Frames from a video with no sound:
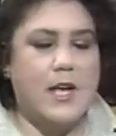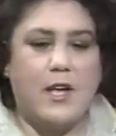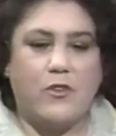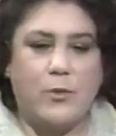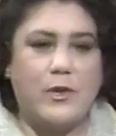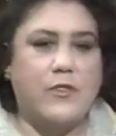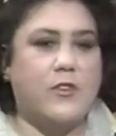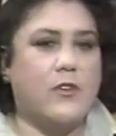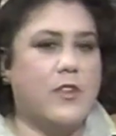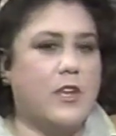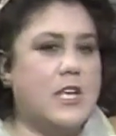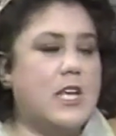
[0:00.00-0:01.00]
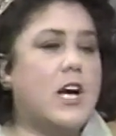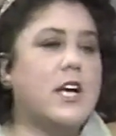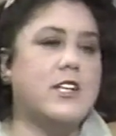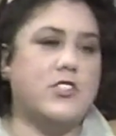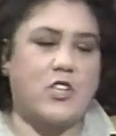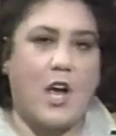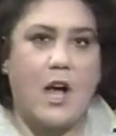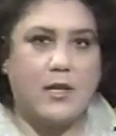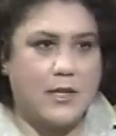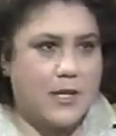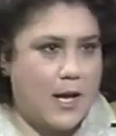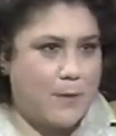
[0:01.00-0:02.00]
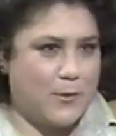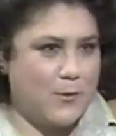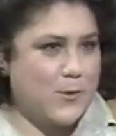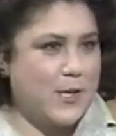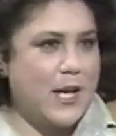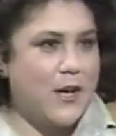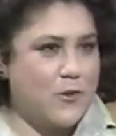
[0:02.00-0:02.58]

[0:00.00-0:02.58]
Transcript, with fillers: It's written so the youngest child can absolutely